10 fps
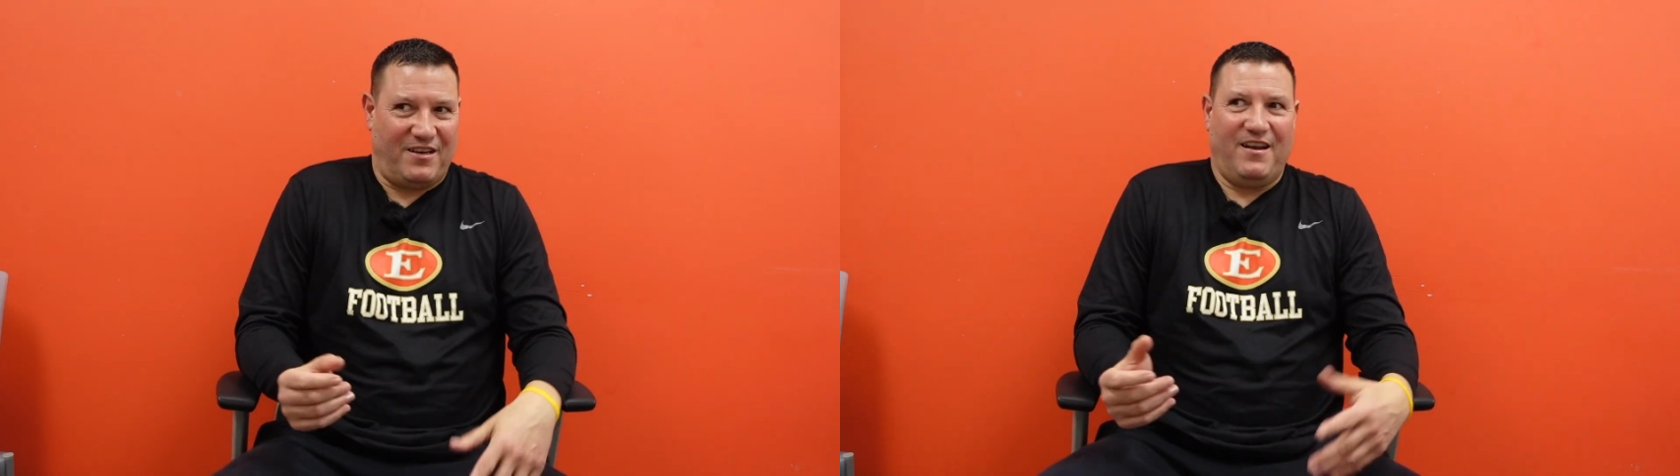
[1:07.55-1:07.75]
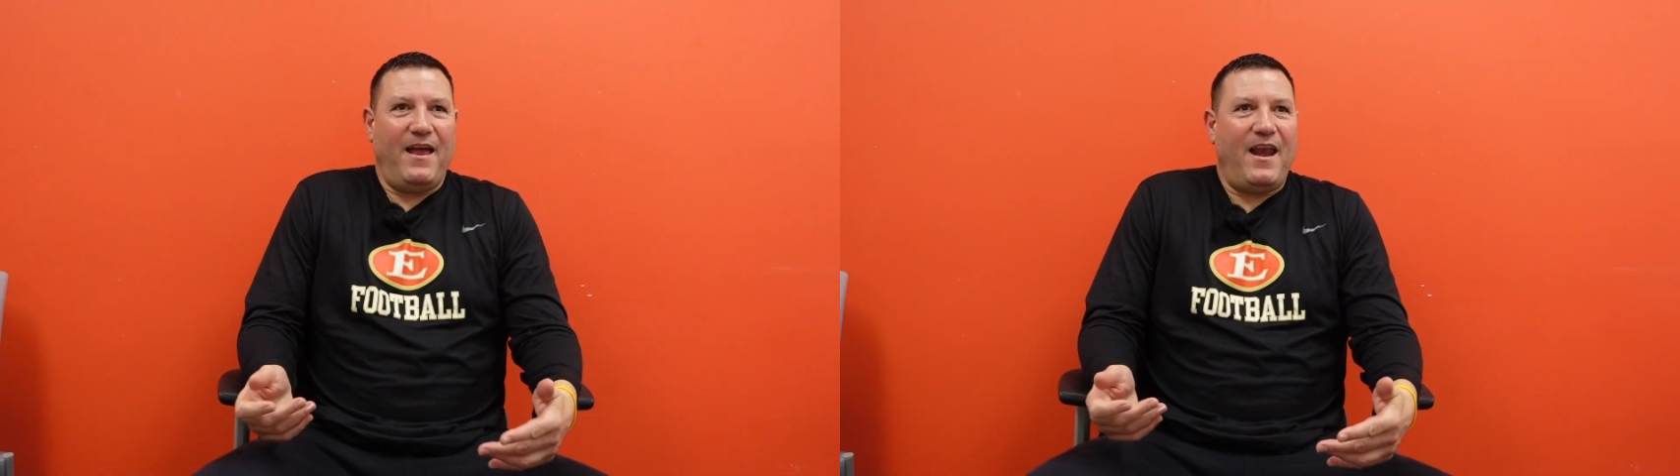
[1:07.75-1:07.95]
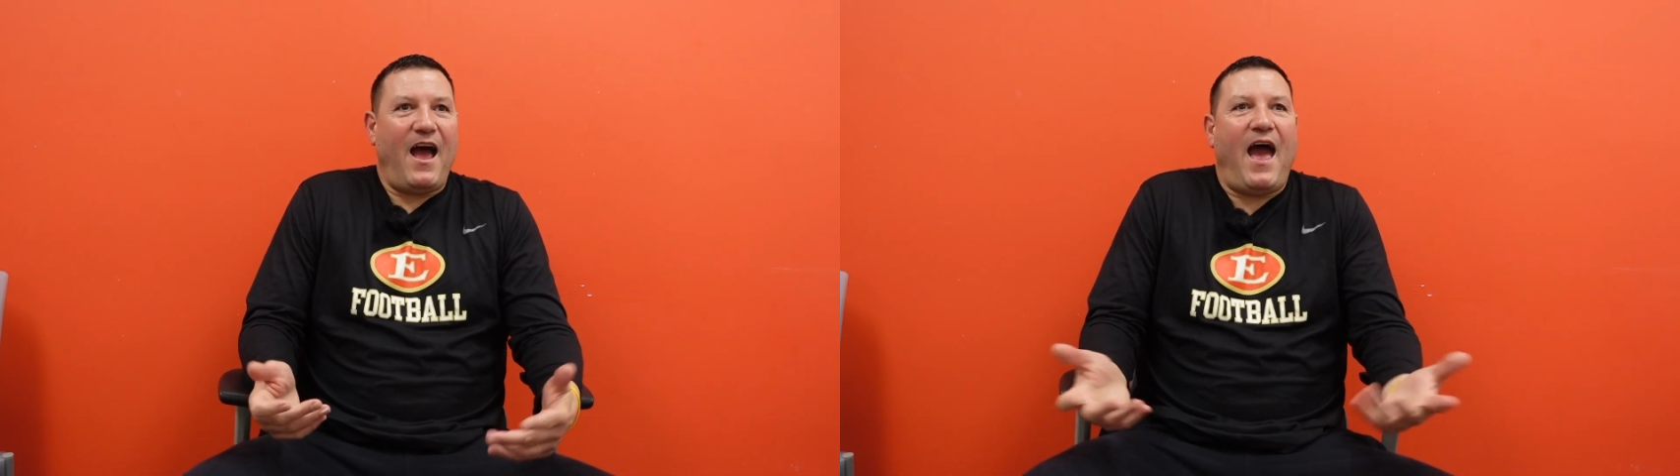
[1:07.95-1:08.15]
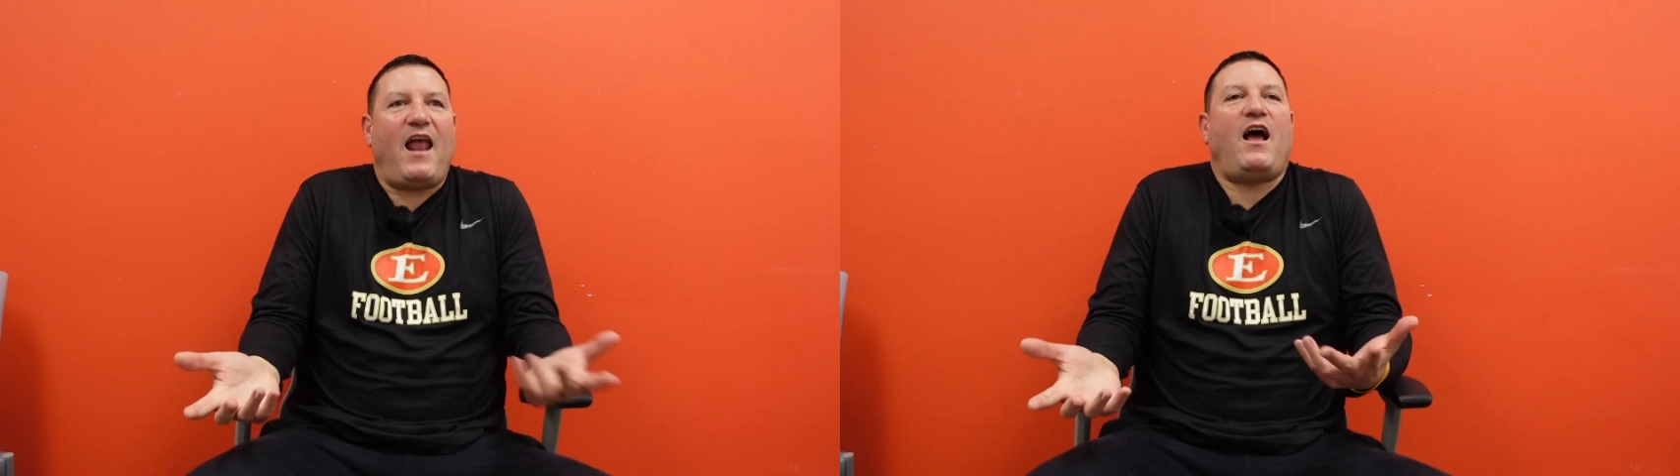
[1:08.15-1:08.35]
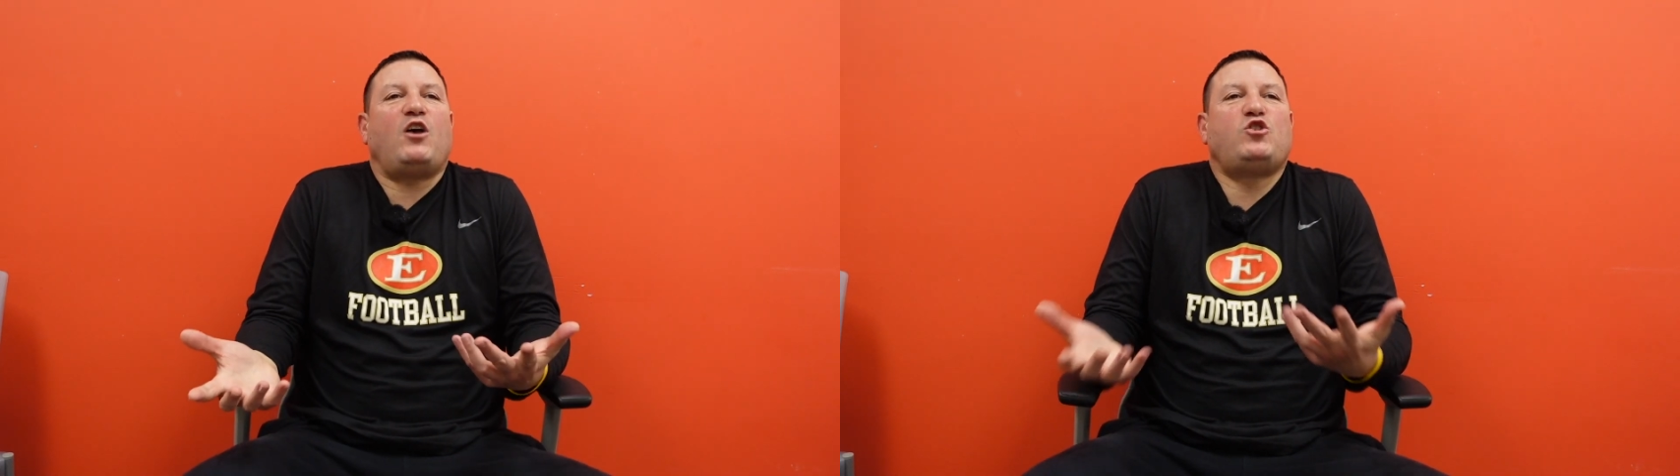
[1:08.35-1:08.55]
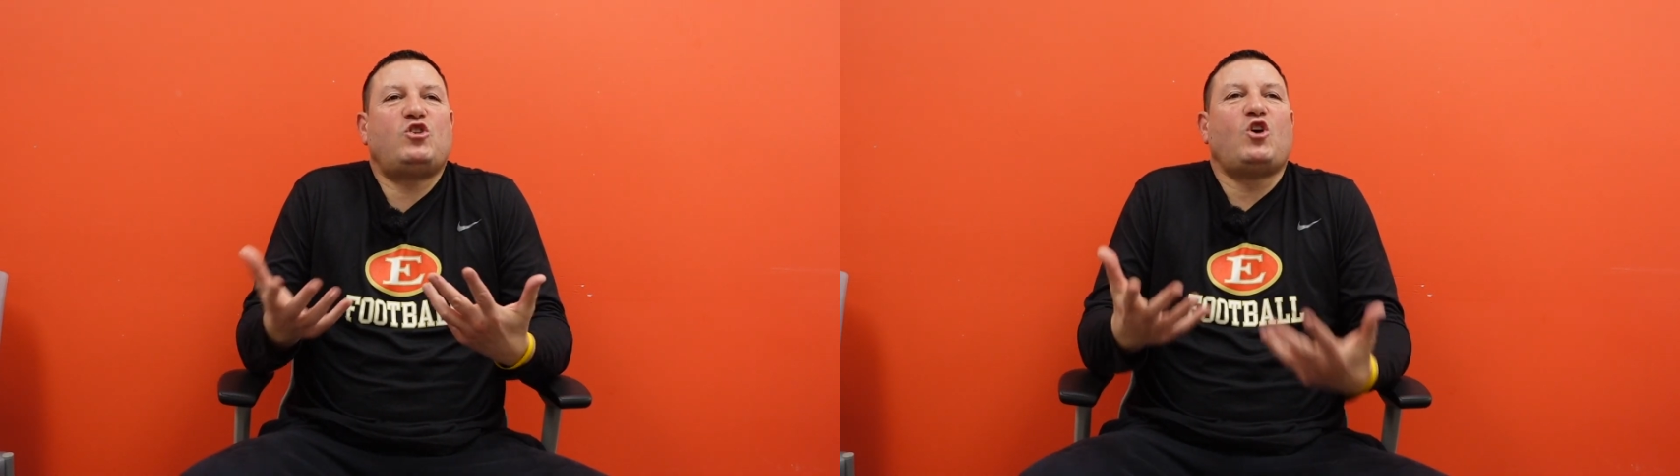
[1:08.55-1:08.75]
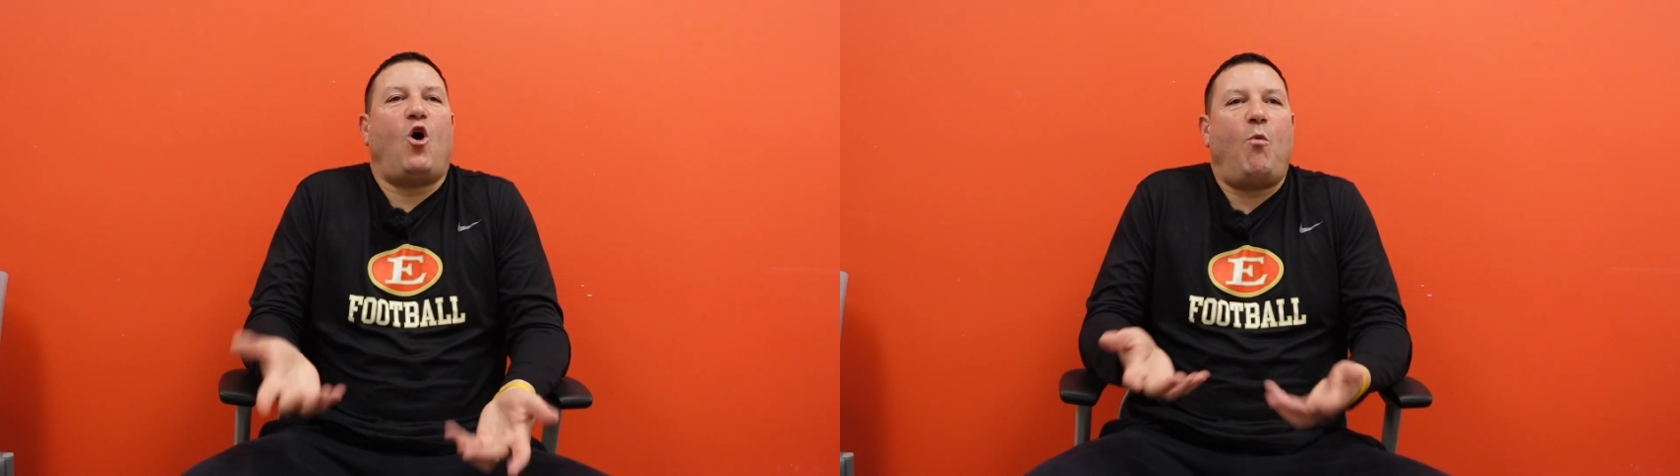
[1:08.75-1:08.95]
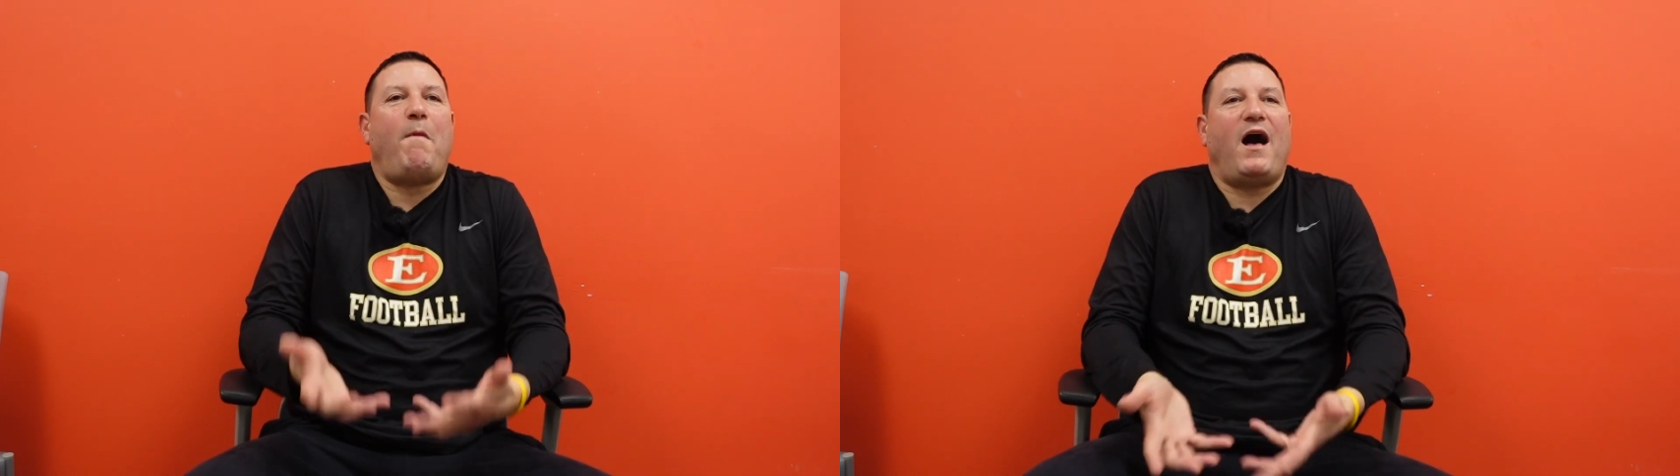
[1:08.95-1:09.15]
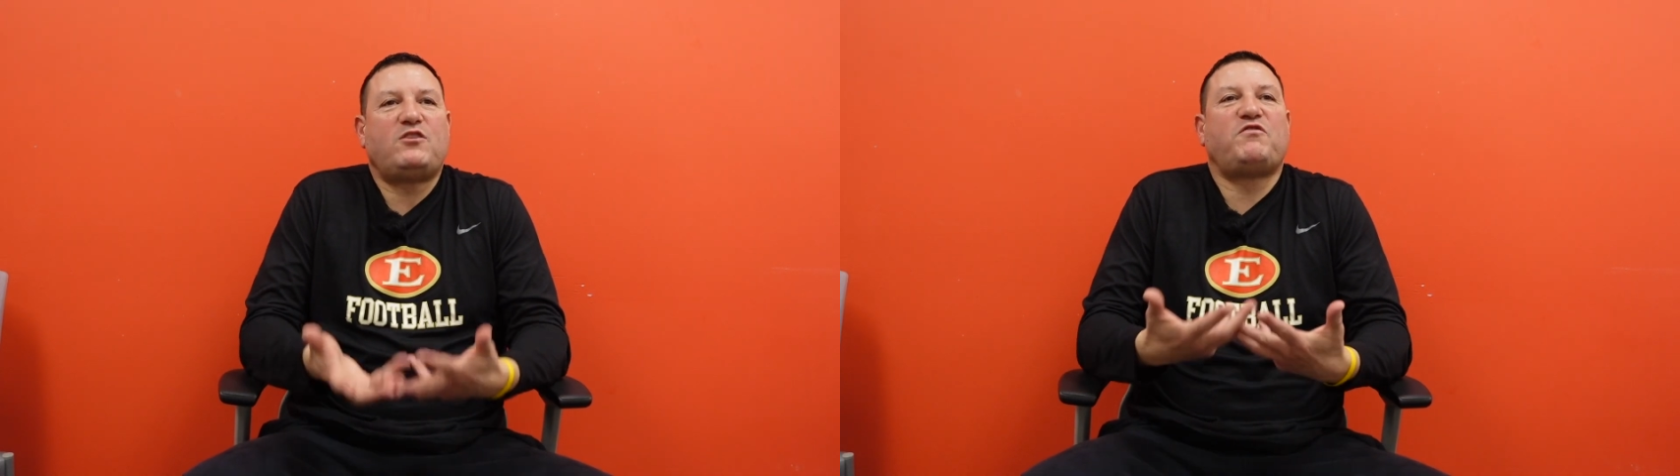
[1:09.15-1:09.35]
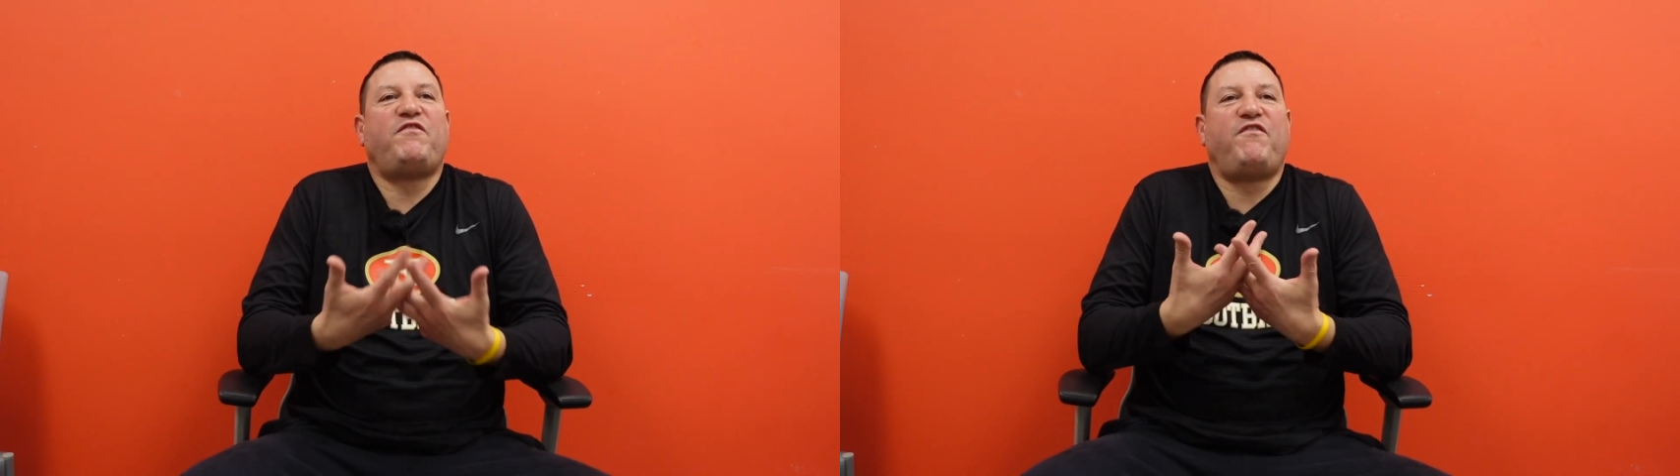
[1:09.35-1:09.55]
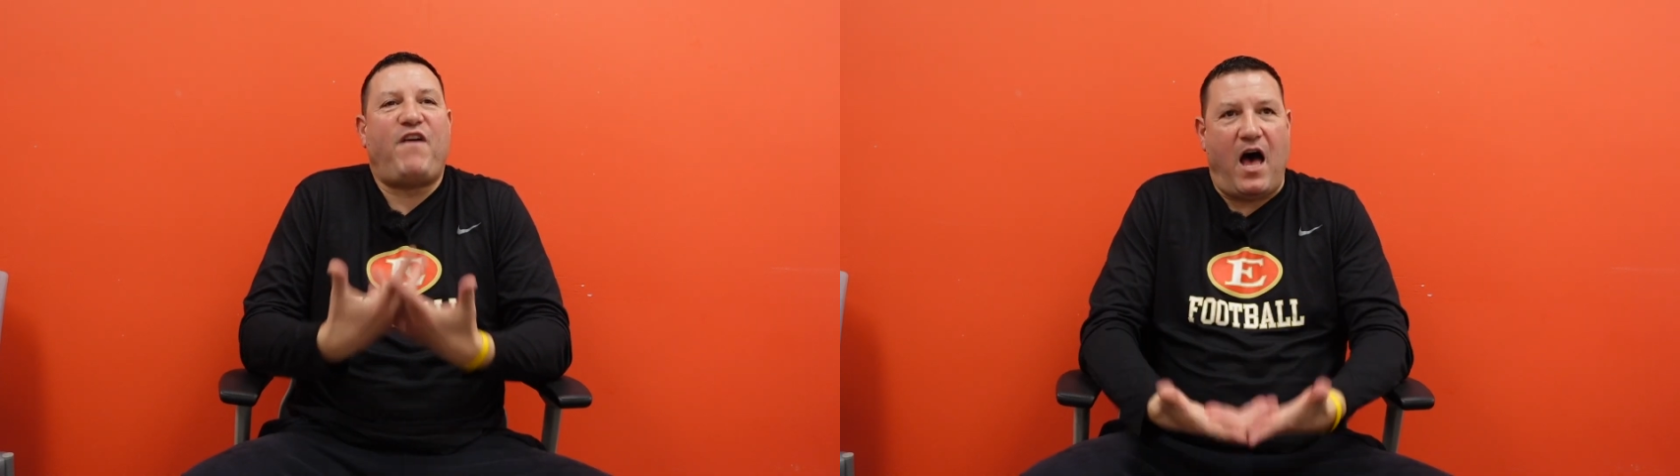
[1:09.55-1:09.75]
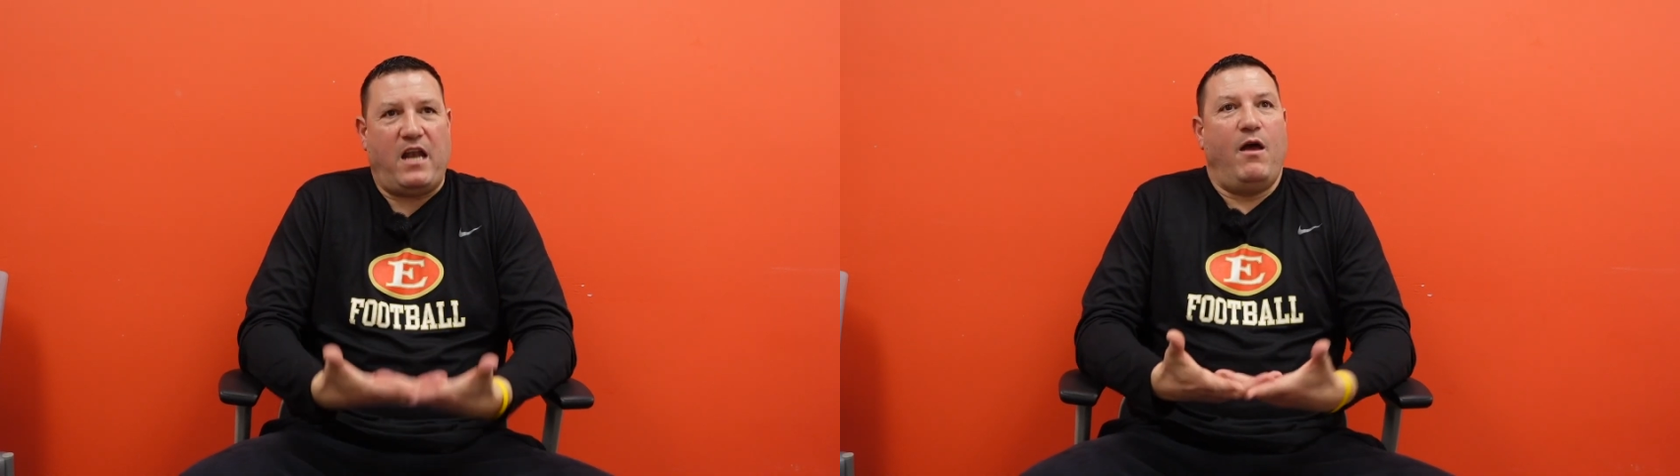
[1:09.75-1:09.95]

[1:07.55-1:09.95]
and I had so much fun.